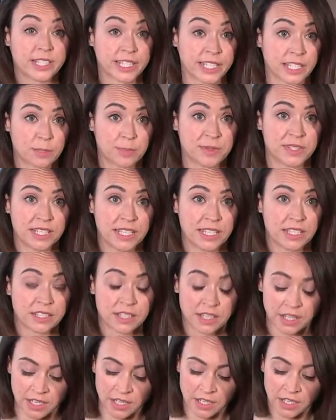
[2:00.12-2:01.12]
the morning show
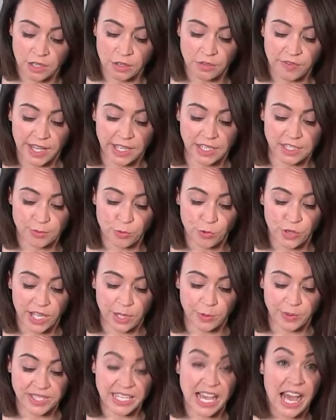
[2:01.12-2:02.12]
at Talk FM
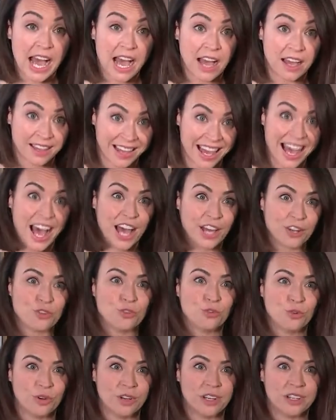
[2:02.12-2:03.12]
on March
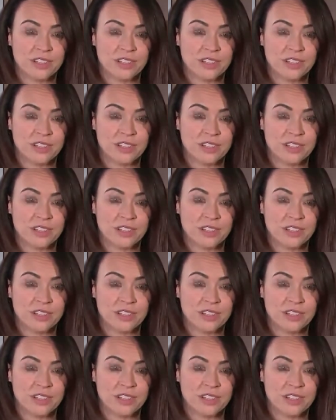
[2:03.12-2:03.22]
14th.